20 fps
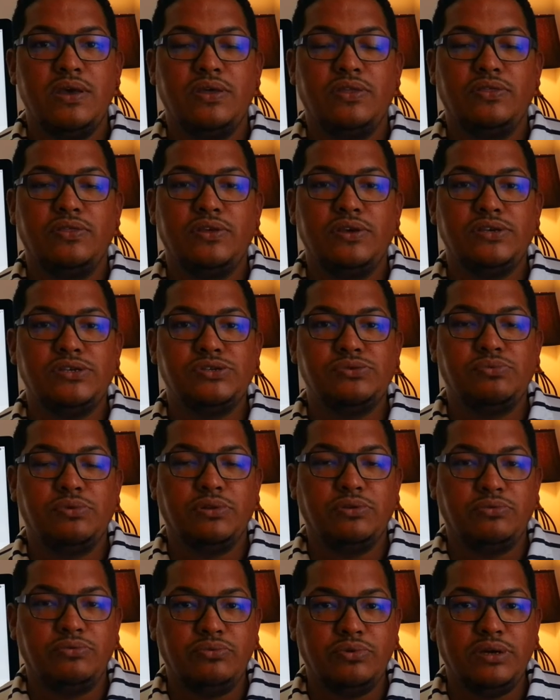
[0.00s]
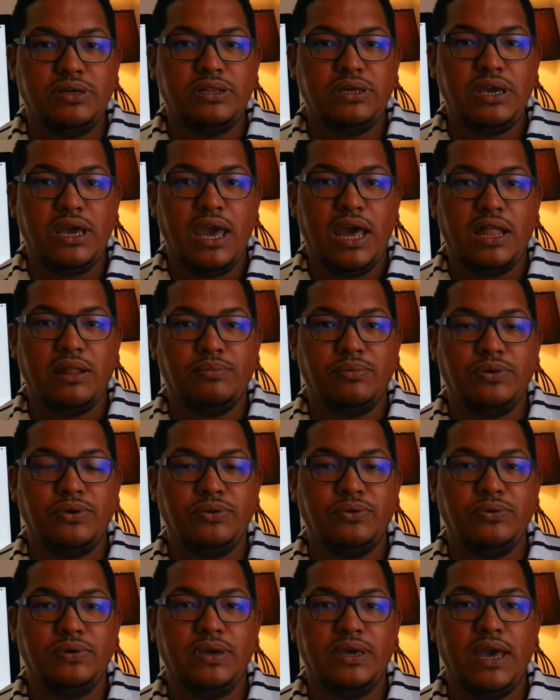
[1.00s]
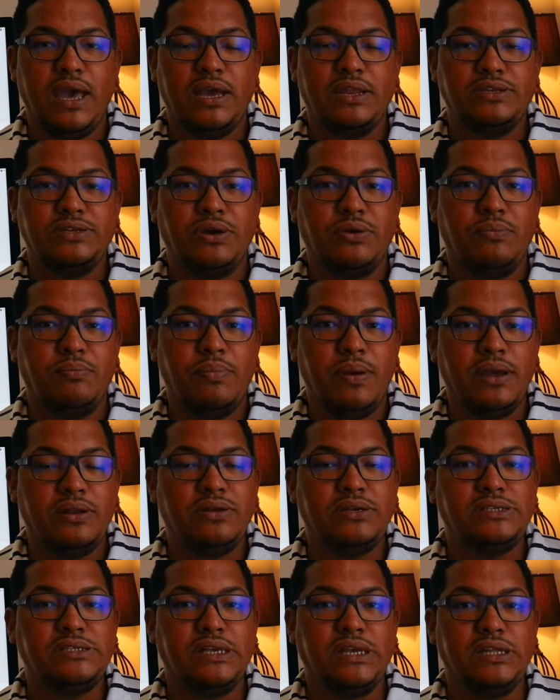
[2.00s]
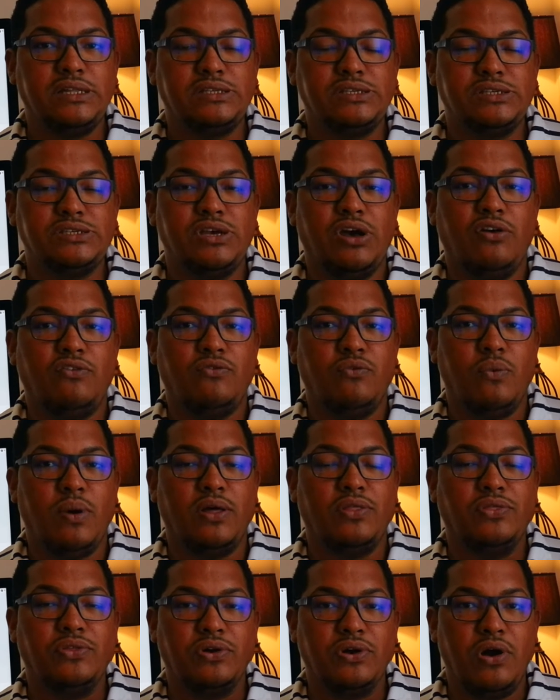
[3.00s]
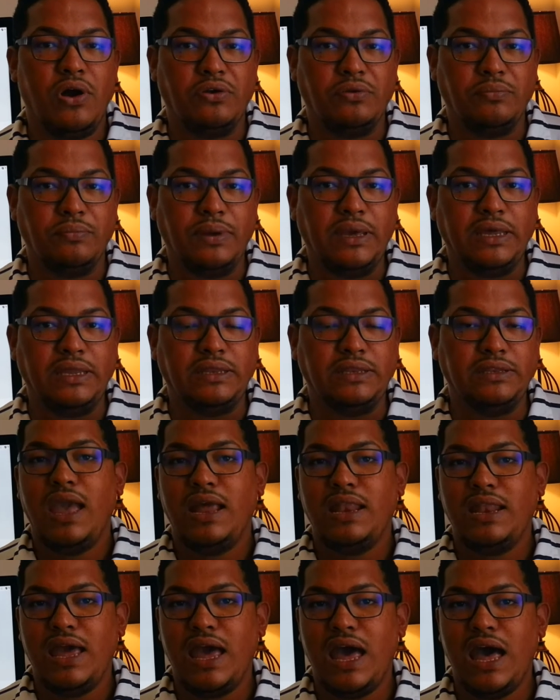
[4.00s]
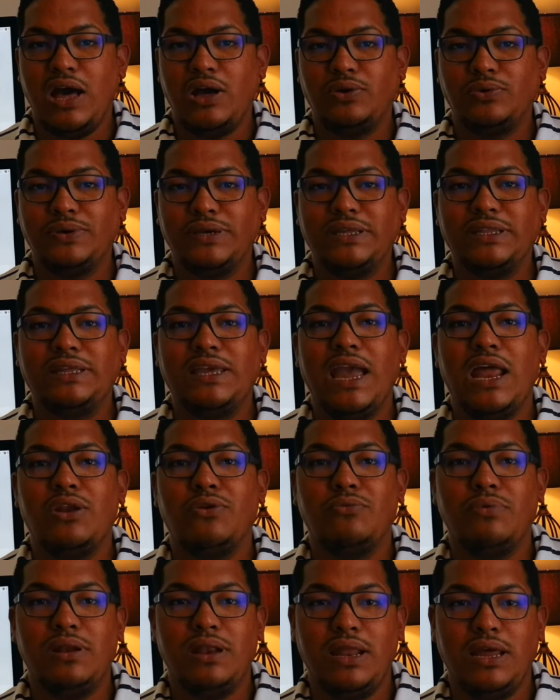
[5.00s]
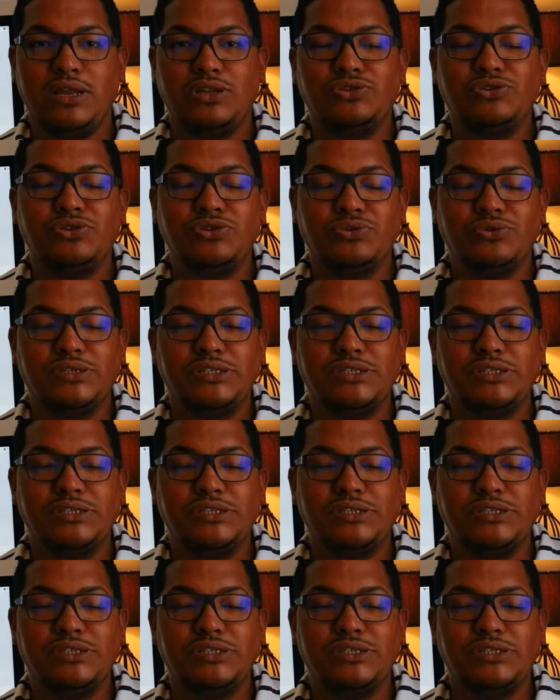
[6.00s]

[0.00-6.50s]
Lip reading: This will really help you get a better sense of what the card means and how it can relate to your